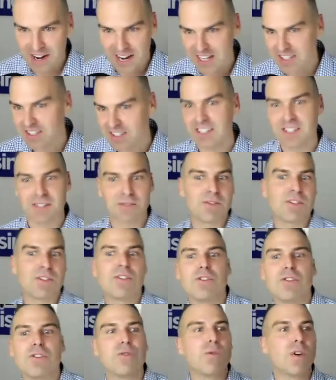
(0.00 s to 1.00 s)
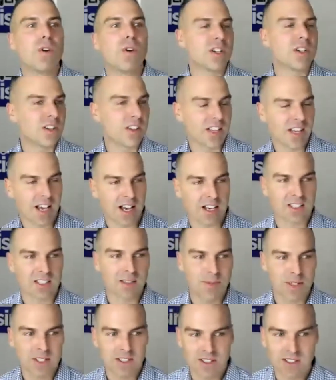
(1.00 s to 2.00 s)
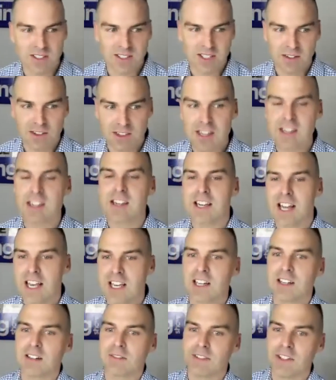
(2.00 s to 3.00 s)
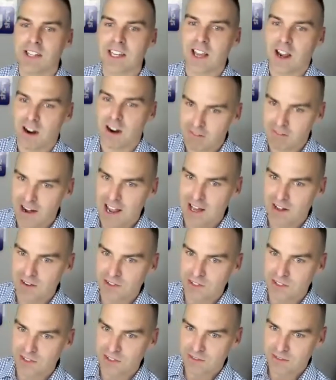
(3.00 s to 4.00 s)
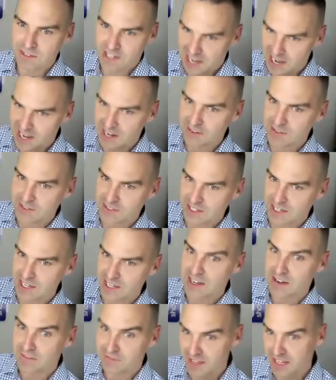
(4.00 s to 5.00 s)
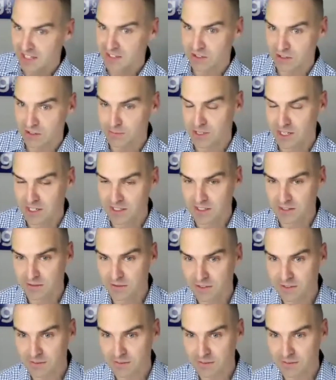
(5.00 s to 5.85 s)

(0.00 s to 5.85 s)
and just you want the customer just to think negatively around KFC if that's your objective.